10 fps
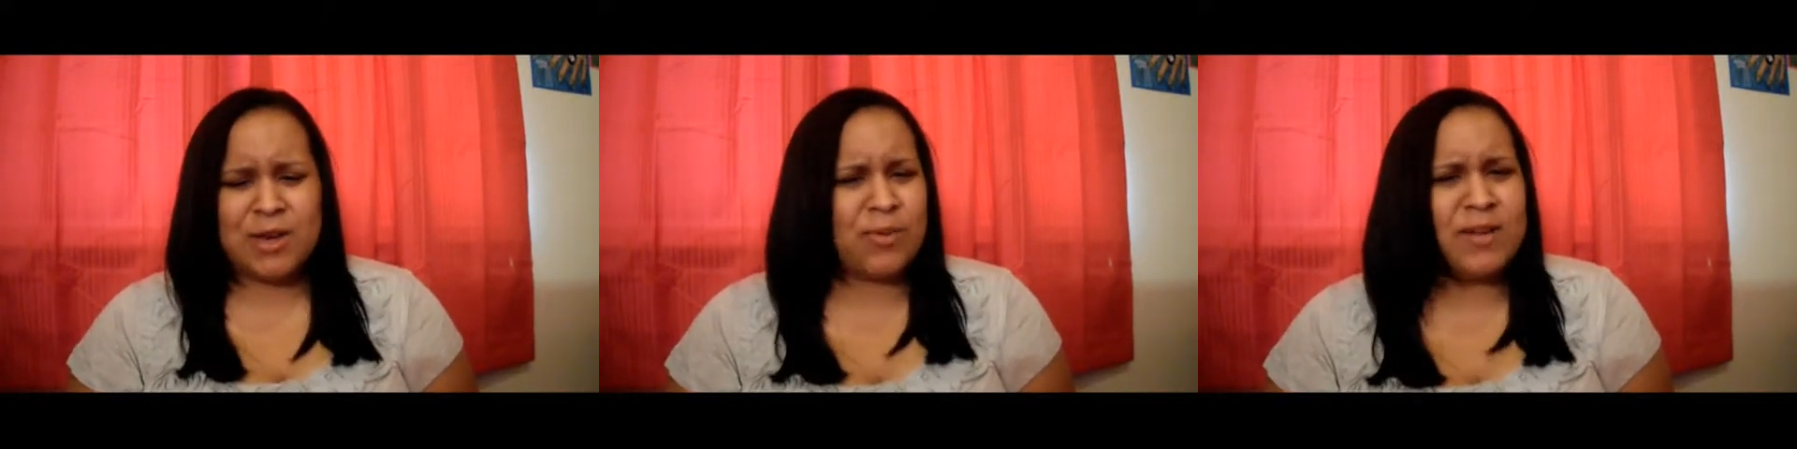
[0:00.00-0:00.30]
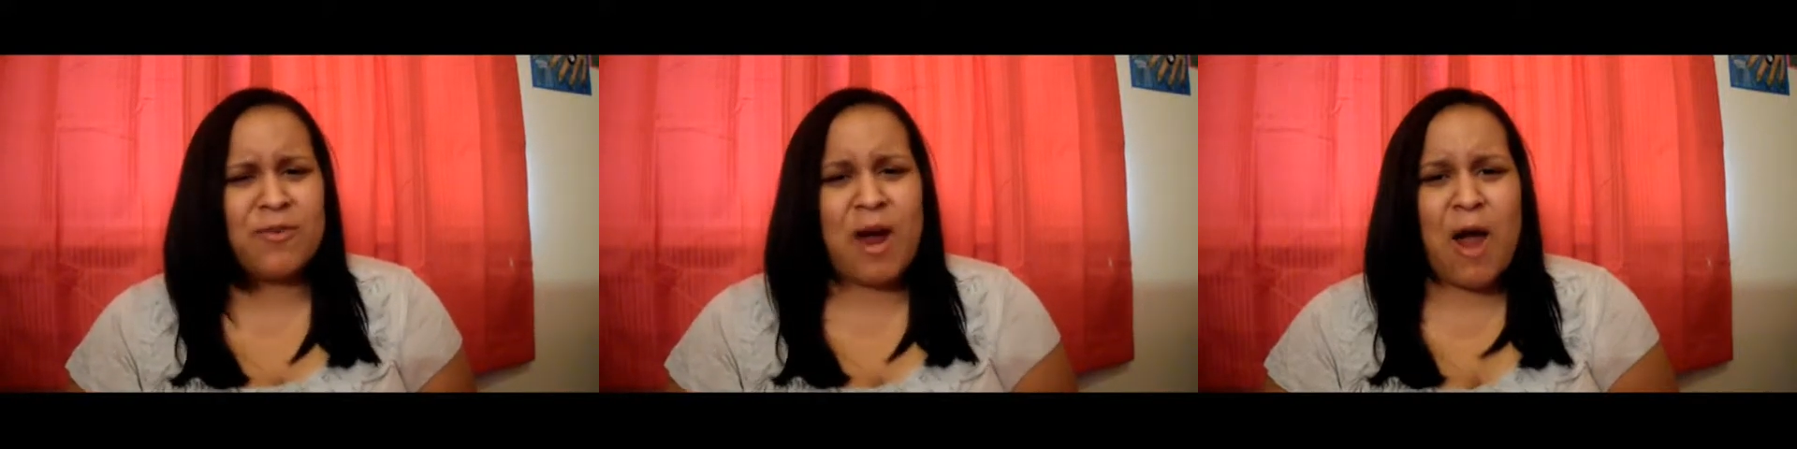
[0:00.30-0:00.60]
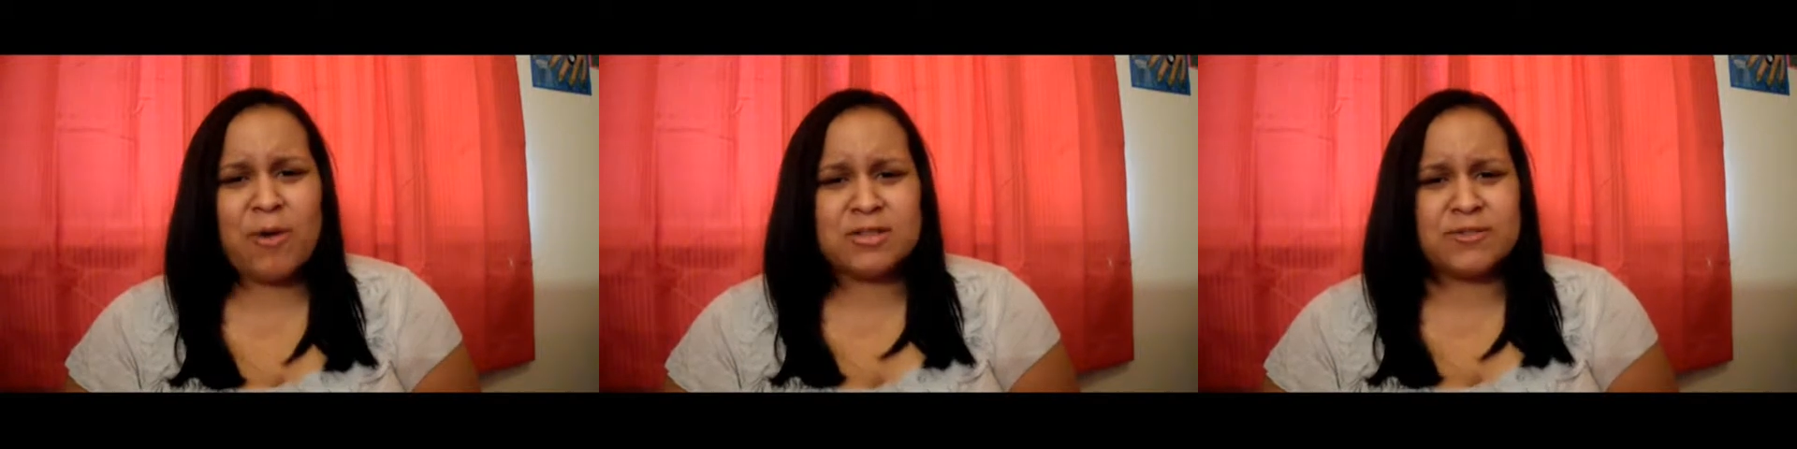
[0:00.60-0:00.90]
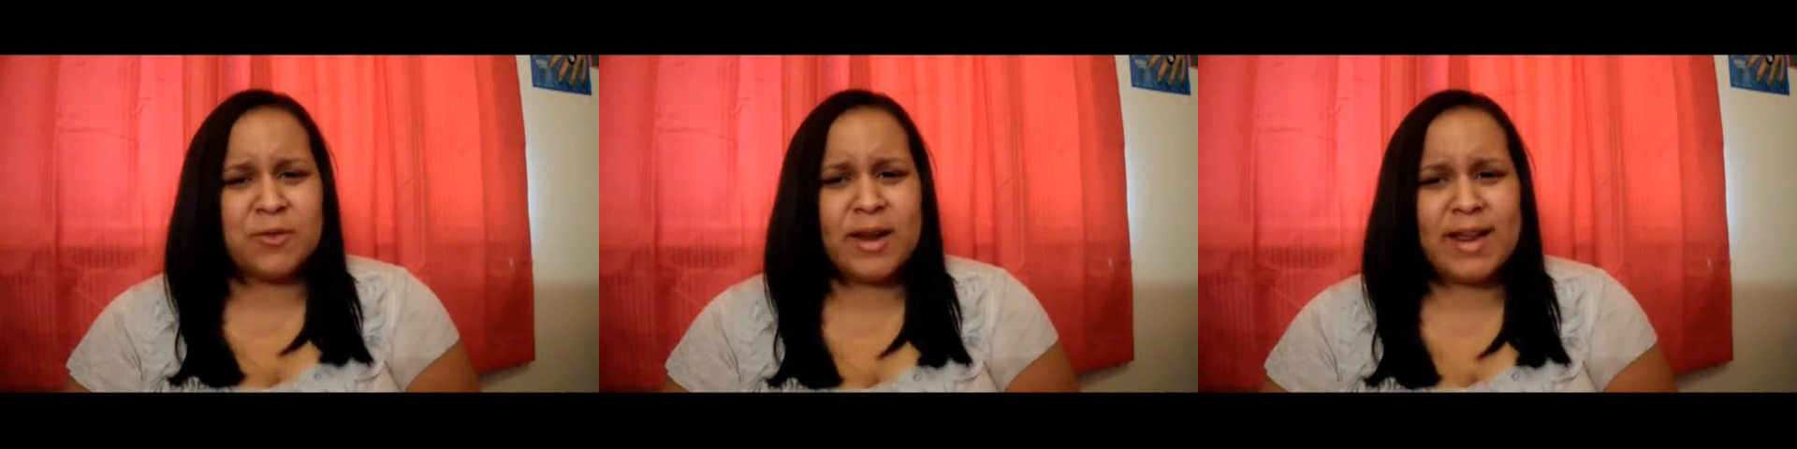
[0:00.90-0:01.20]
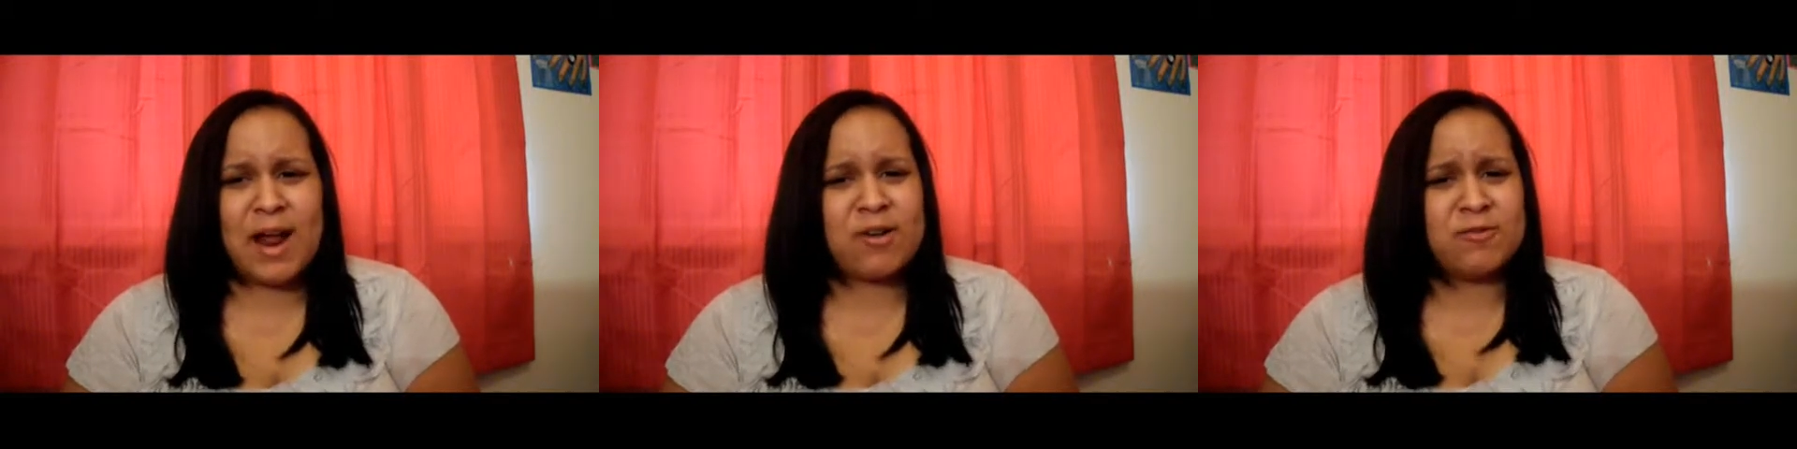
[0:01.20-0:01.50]
24 hours or
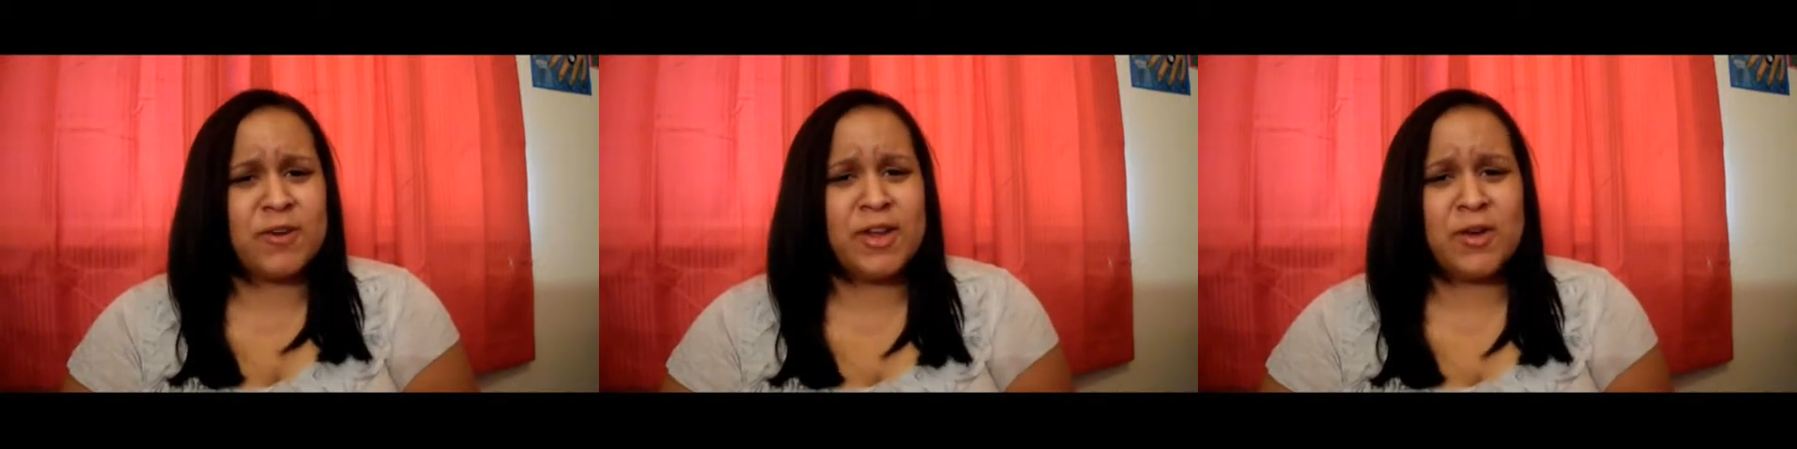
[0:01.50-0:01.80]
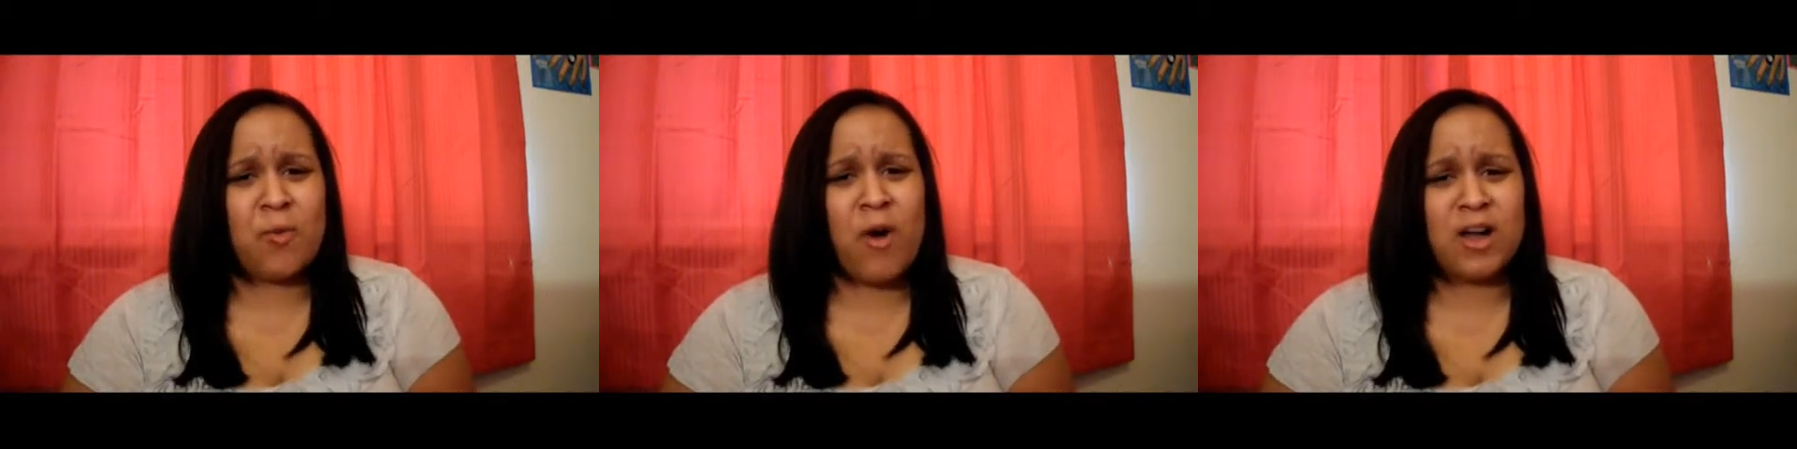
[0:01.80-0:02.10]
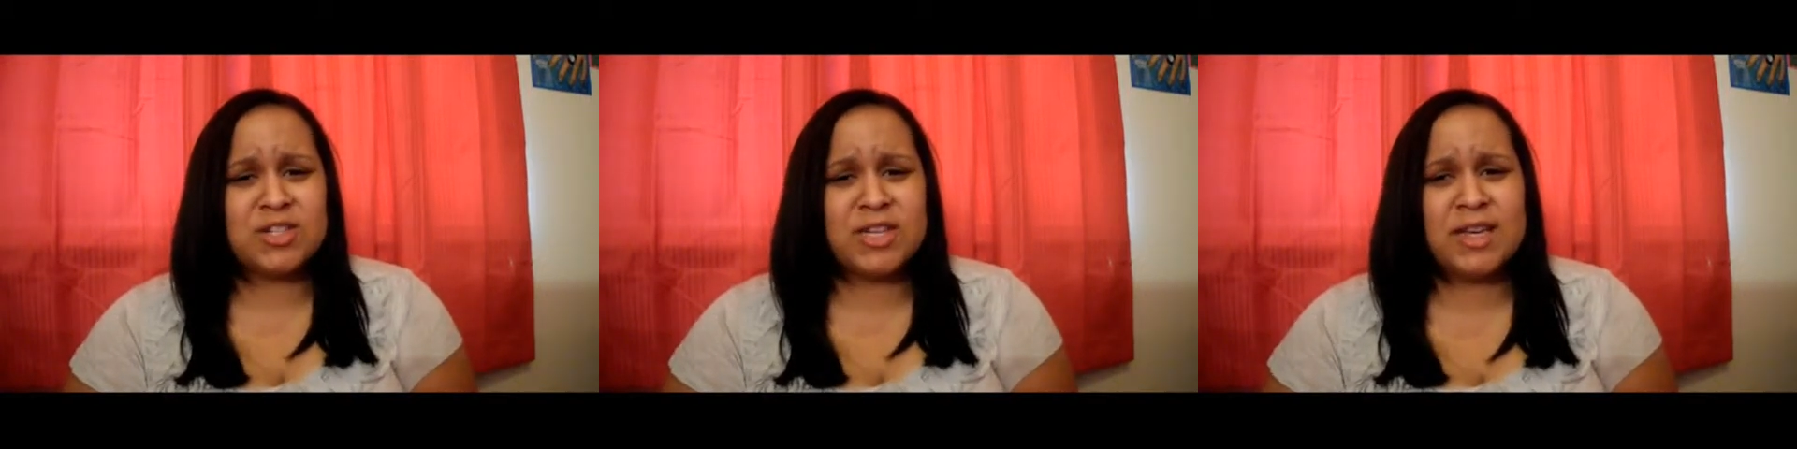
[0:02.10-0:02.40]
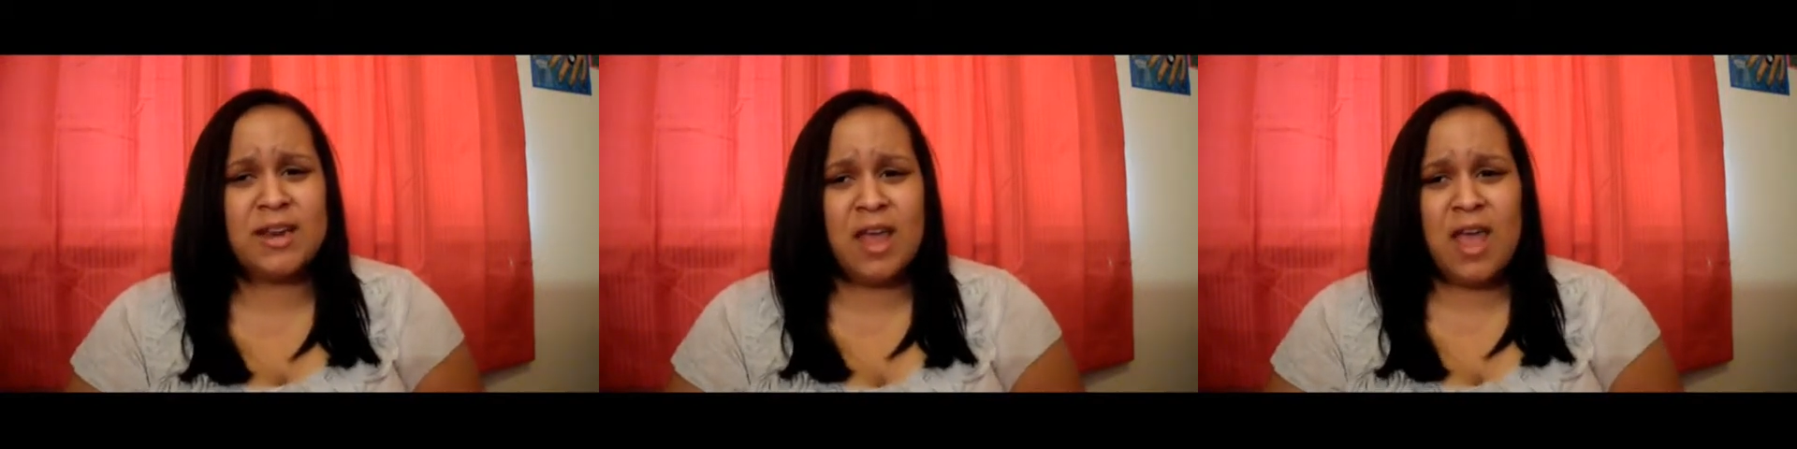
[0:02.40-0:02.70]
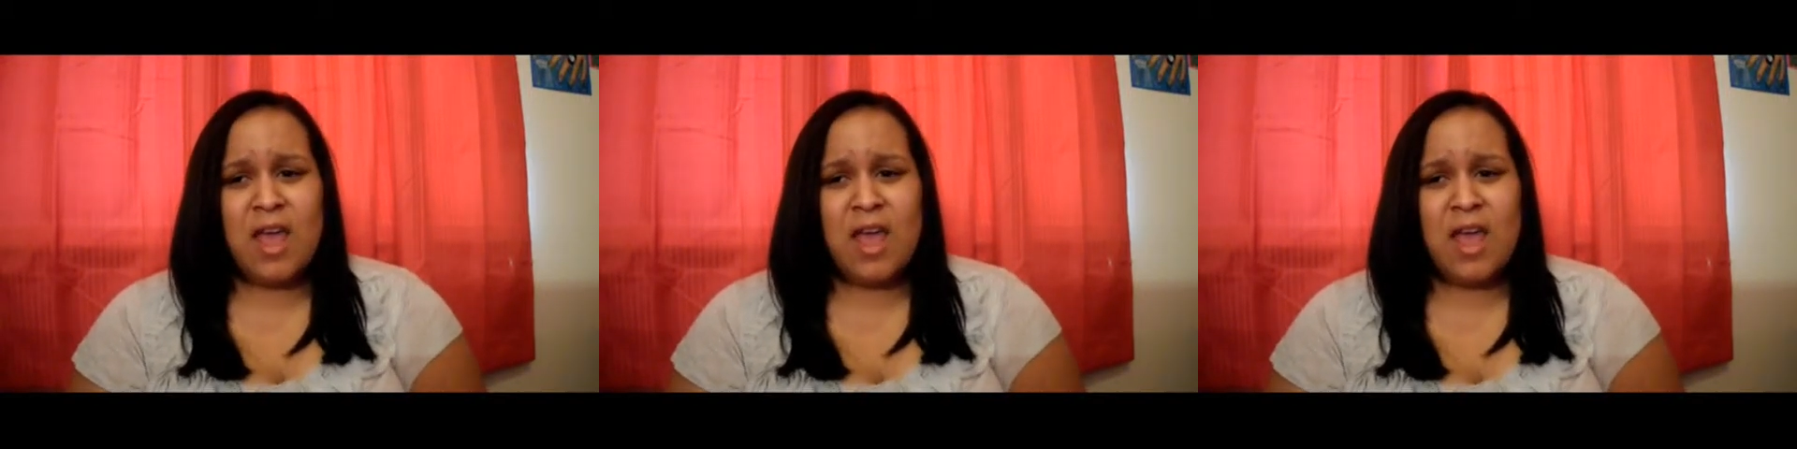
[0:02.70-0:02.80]
48 hours before you can wash it.